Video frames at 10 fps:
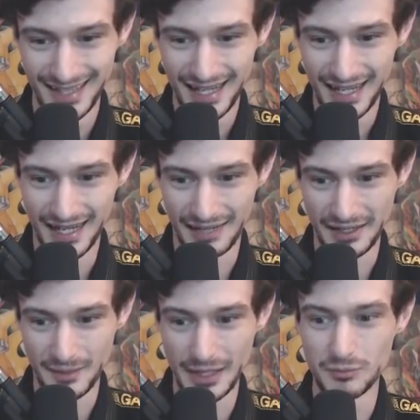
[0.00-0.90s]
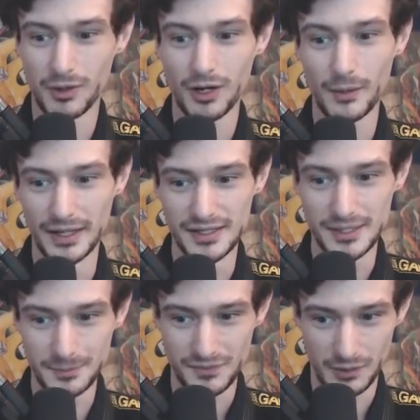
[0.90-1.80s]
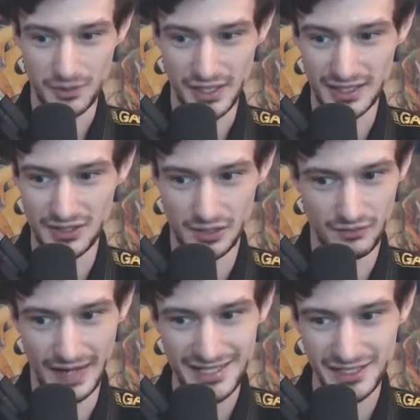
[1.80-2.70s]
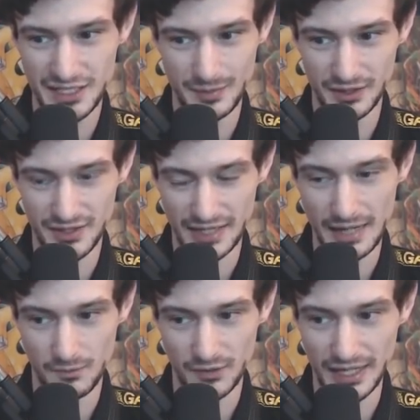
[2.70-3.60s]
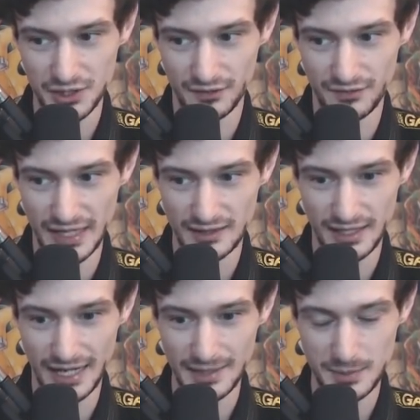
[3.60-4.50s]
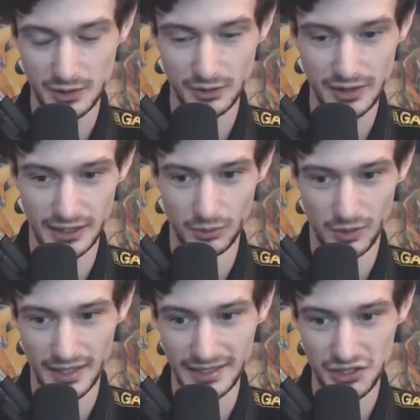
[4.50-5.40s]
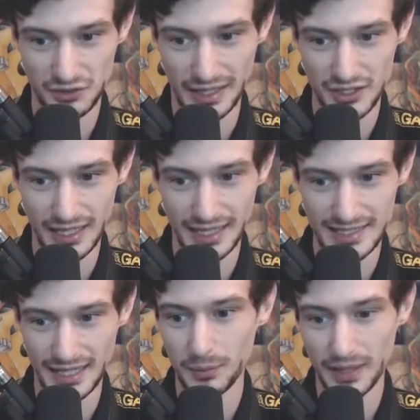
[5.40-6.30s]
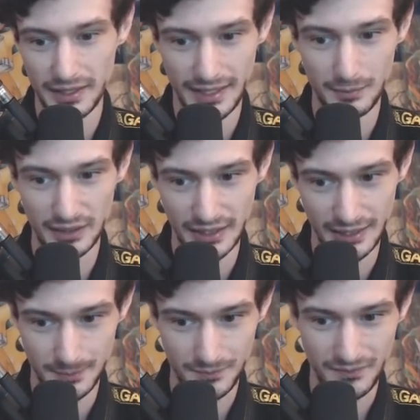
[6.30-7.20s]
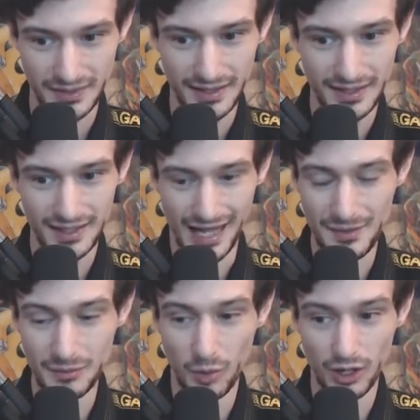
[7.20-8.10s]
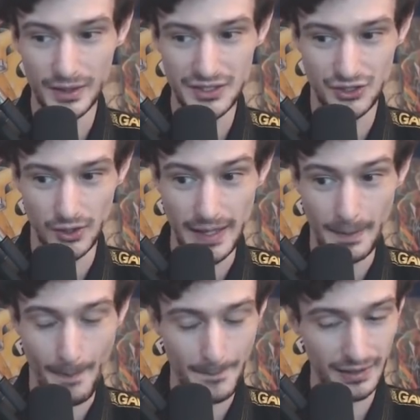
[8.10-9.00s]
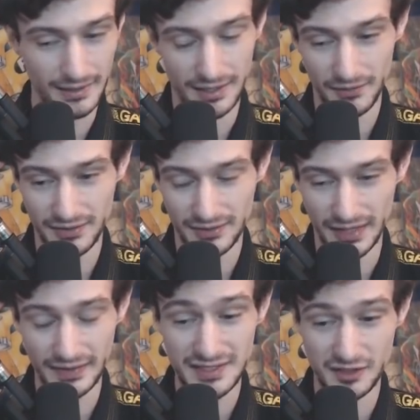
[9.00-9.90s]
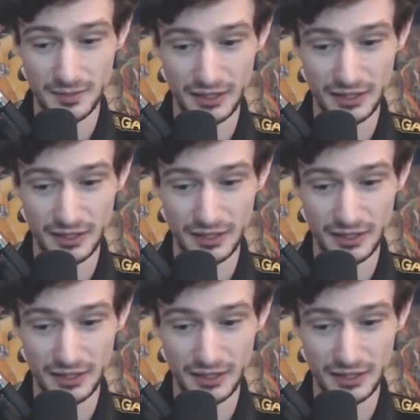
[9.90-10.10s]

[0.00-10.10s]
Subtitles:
I recommend Morrowind, which I consider vastly superior to Skyrim. For extra effect, absolutely ignore any strategy guides and play the game clean. I mean, Morrowind's great, but I think it's going to be a